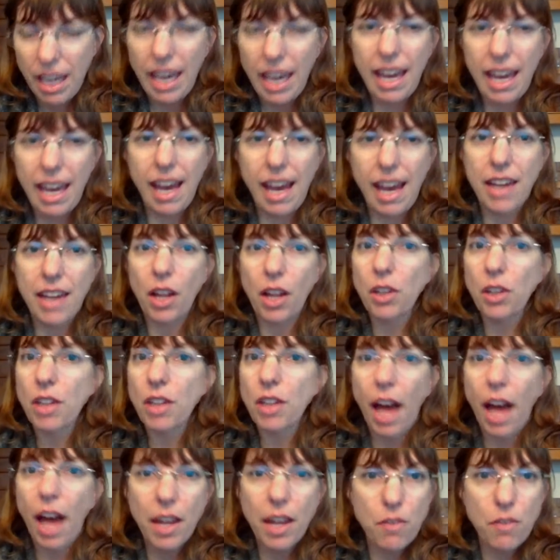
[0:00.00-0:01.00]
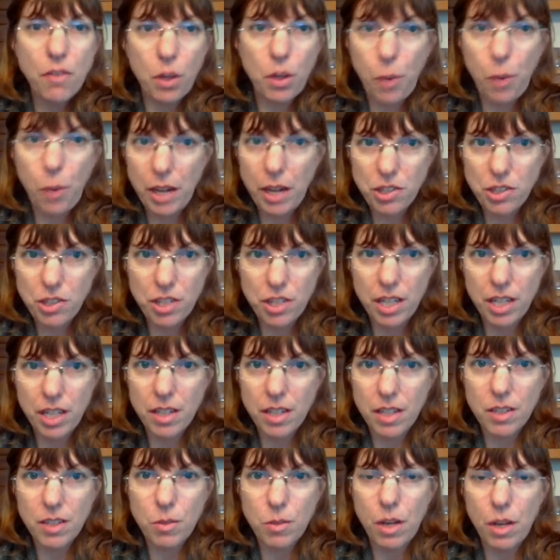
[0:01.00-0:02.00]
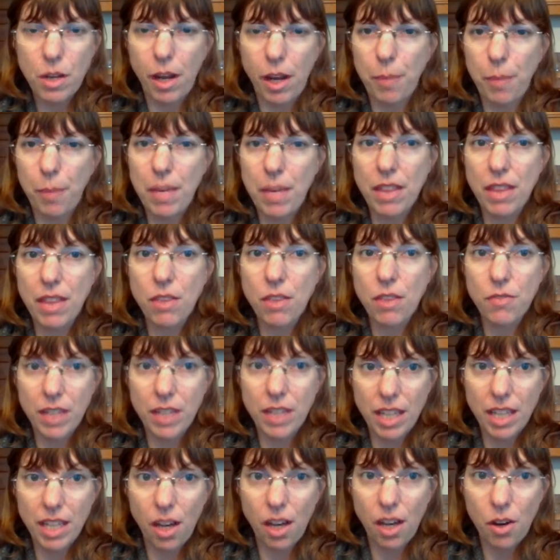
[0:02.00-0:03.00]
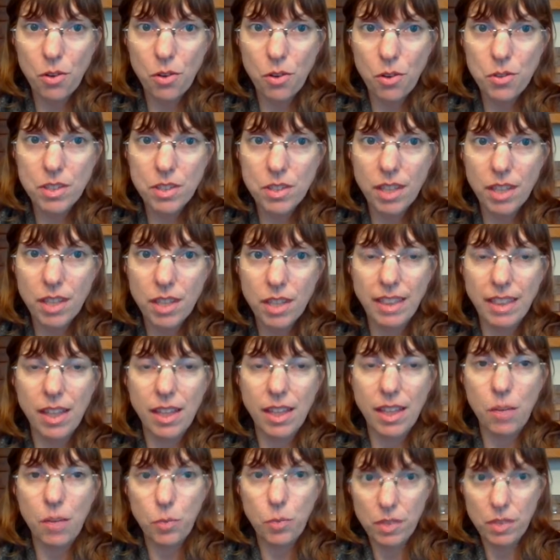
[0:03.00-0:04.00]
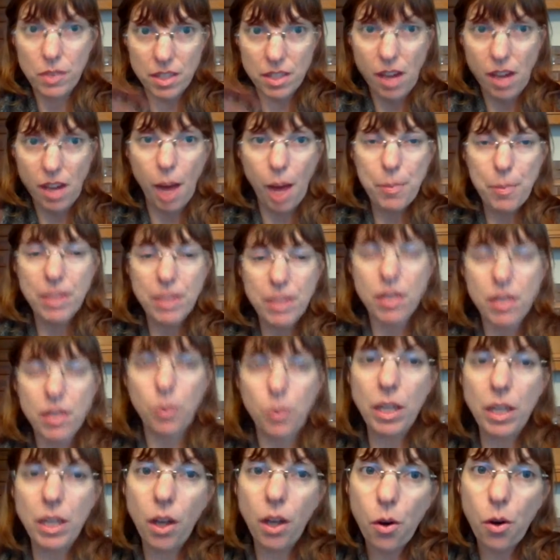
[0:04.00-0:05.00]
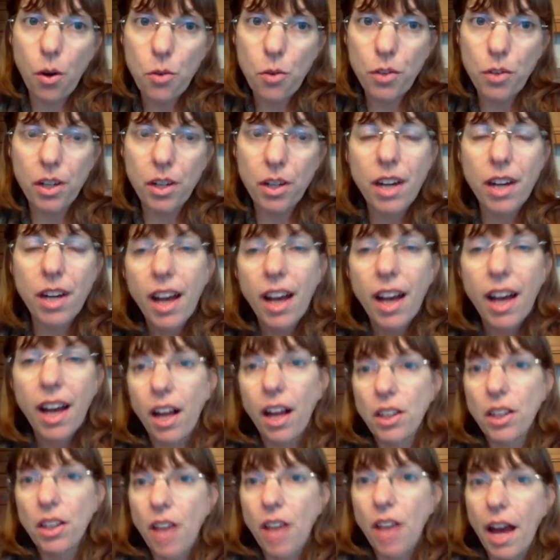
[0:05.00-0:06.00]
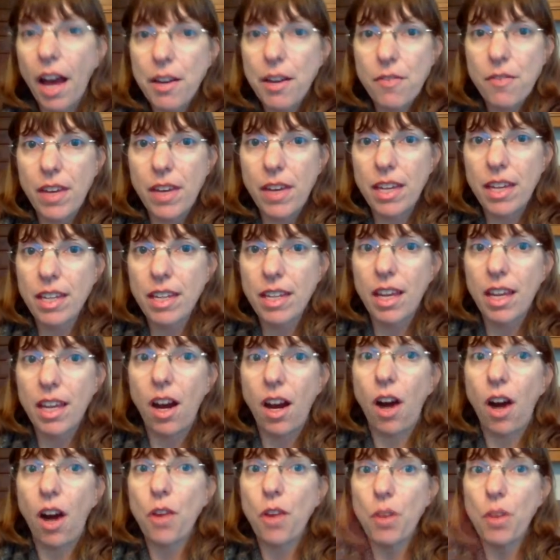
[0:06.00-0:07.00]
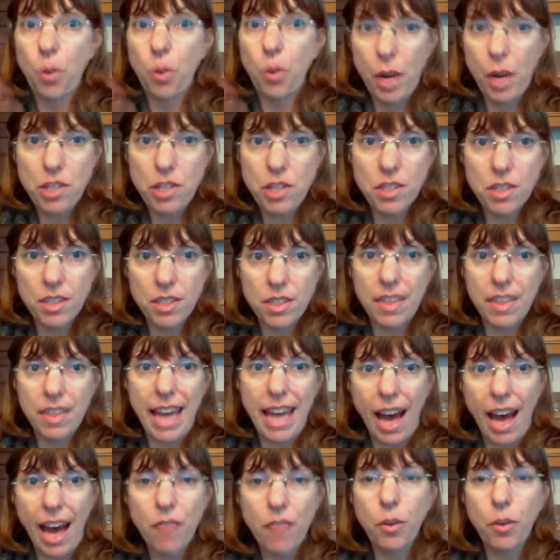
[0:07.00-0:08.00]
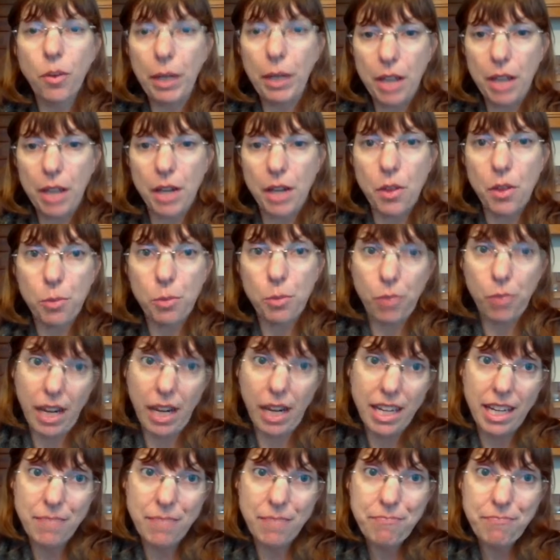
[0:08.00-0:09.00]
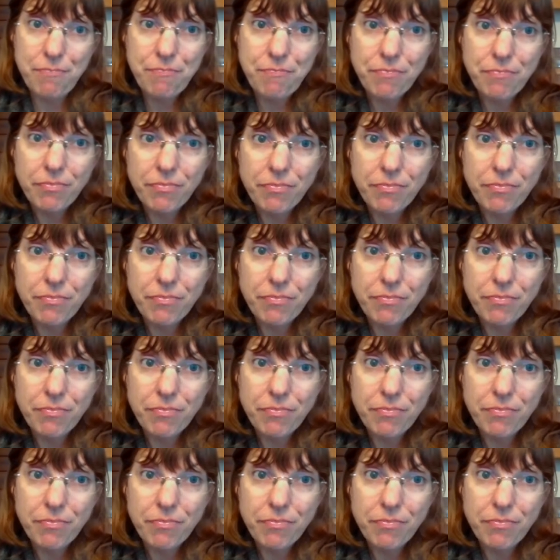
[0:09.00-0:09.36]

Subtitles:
And a lot of the questions in the videos, like the topics that we go over, a lot of it are the questions that they have going on in their brain,